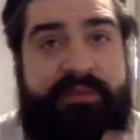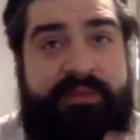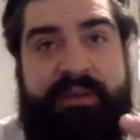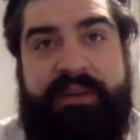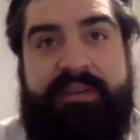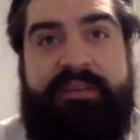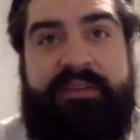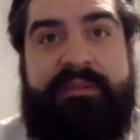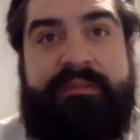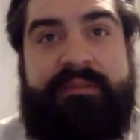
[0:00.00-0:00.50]
But
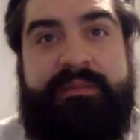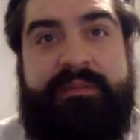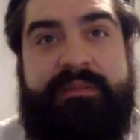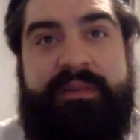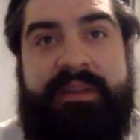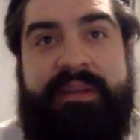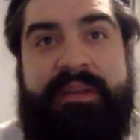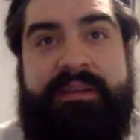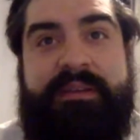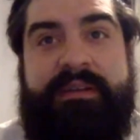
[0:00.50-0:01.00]
now I'm starting
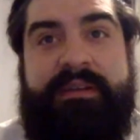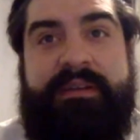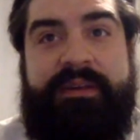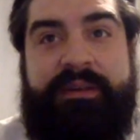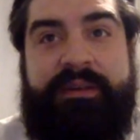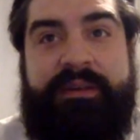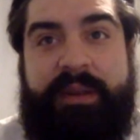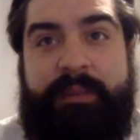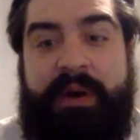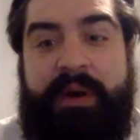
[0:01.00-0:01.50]
to get
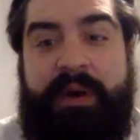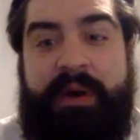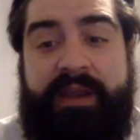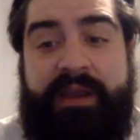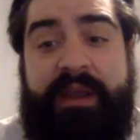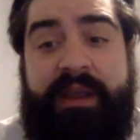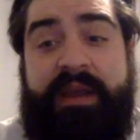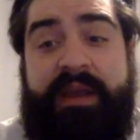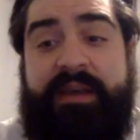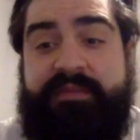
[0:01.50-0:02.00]
into
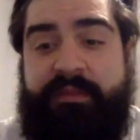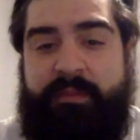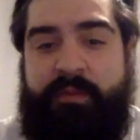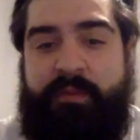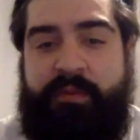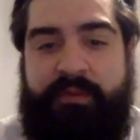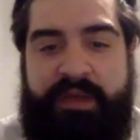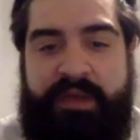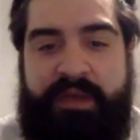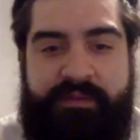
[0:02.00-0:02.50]
like
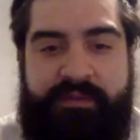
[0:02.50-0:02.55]
podcasts